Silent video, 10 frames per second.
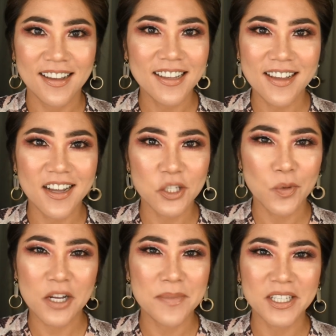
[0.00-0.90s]
Hi guys,
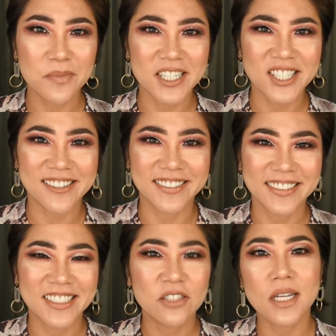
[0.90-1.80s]
welcome back to my channel.
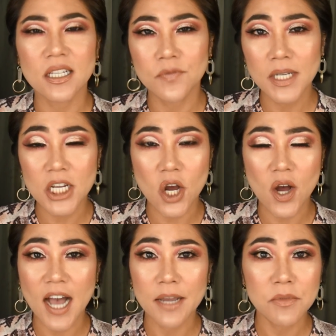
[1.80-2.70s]
In today's
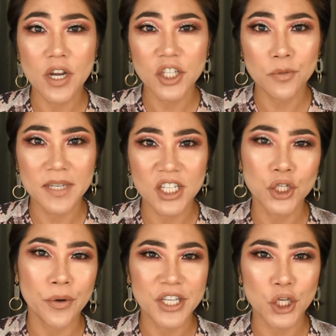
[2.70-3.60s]
video, I'm going to be
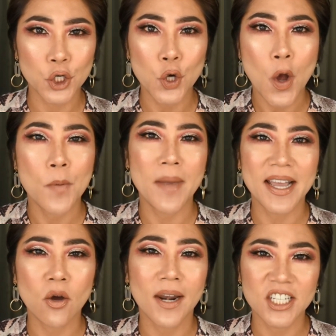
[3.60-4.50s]
showing you
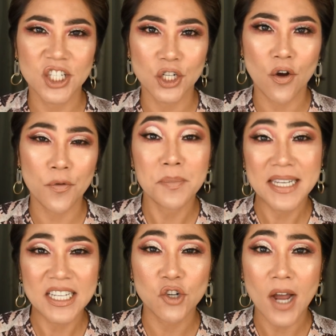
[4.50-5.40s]
my collection of
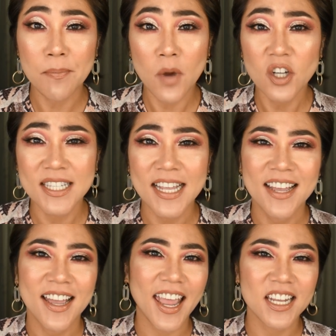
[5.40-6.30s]
mini tripods
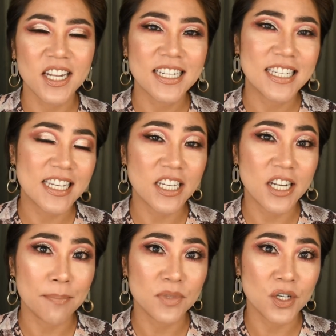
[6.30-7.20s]
and the
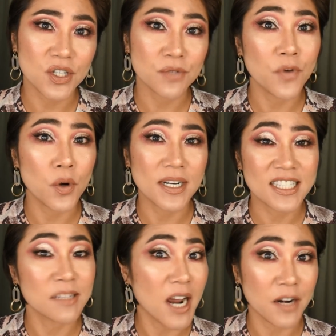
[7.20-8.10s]
adapters for the
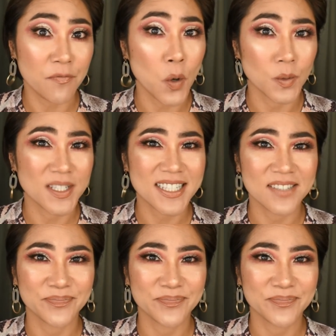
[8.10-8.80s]
smartphones.